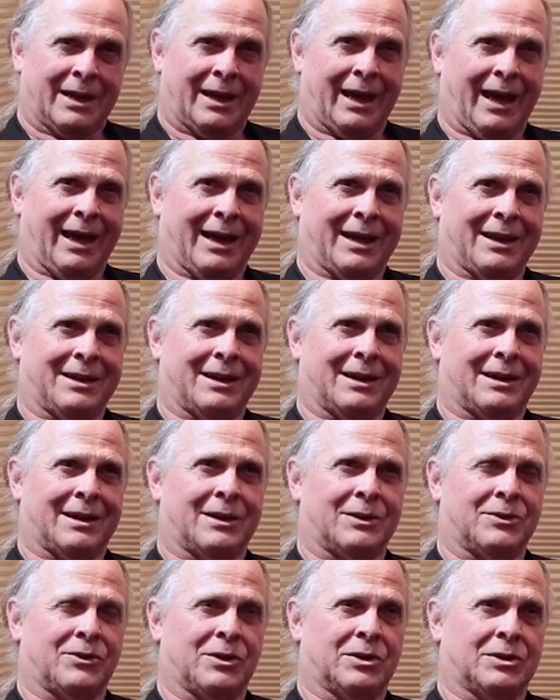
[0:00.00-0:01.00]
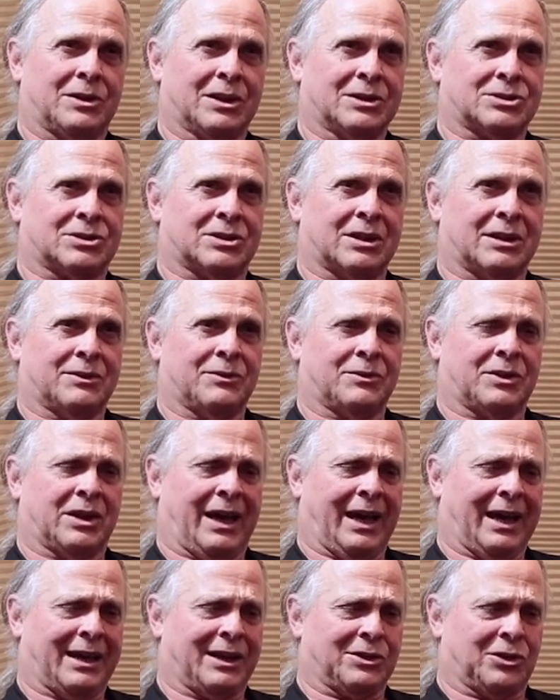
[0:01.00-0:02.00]
And the
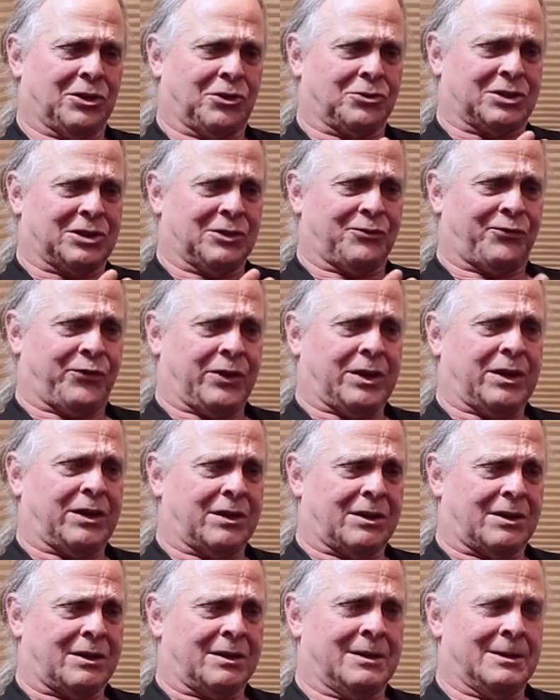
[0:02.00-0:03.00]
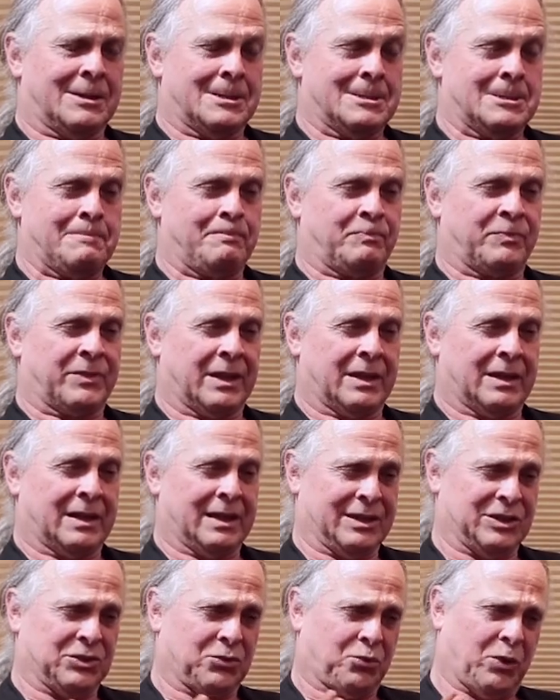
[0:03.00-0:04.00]
antidote to fear
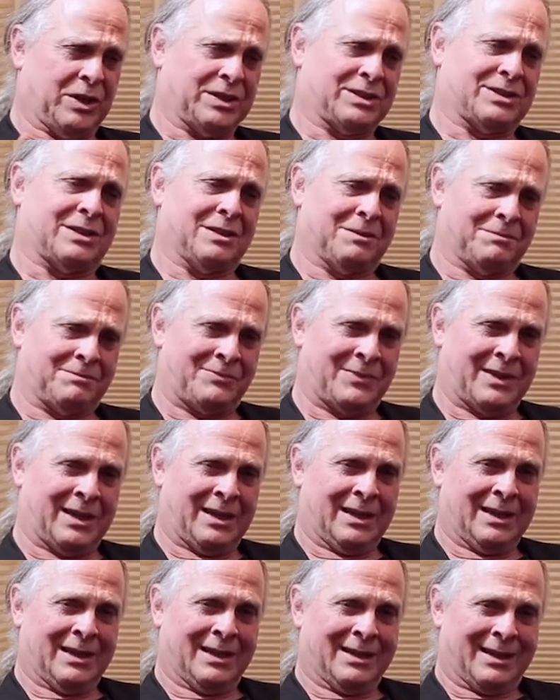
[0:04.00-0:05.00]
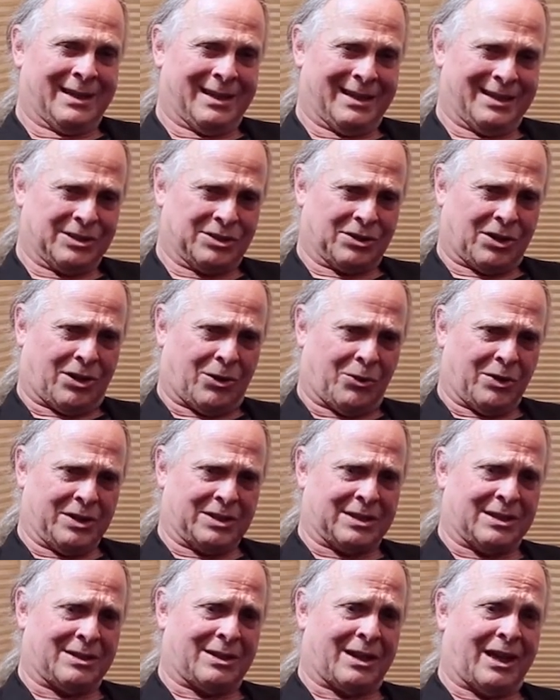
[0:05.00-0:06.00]
is wisdom. And there's
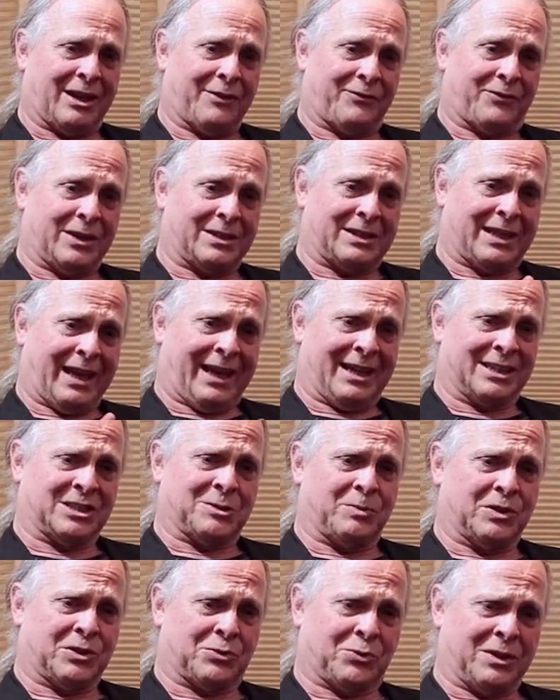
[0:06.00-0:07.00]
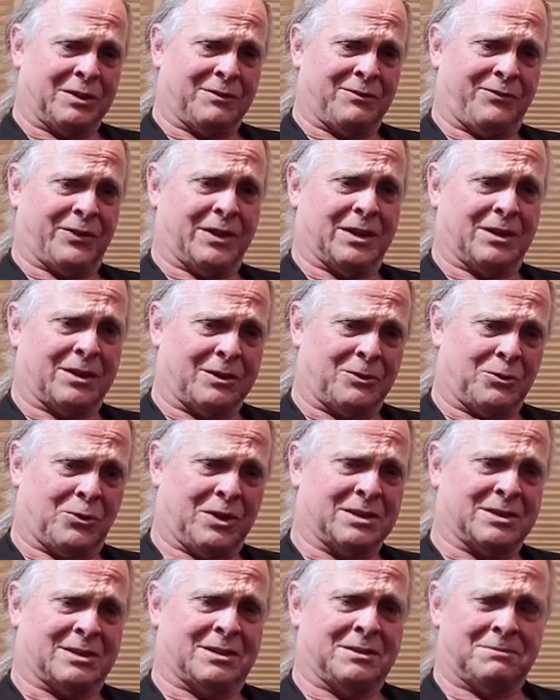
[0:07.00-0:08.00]
always in life a dance between fear and
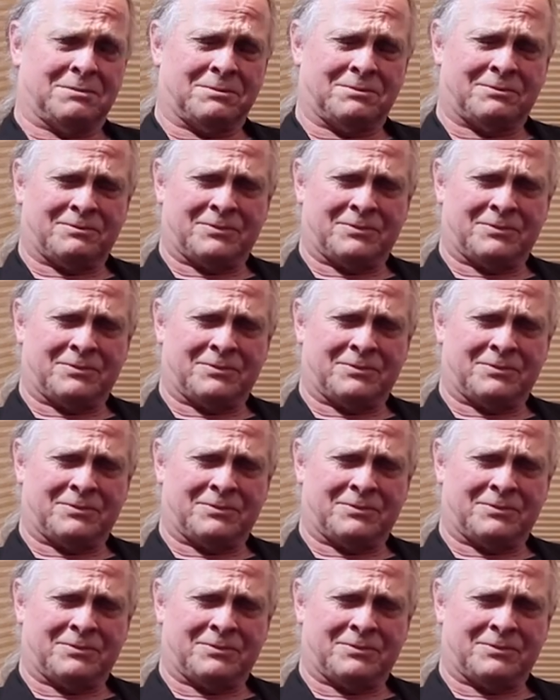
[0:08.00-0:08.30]
wisdom.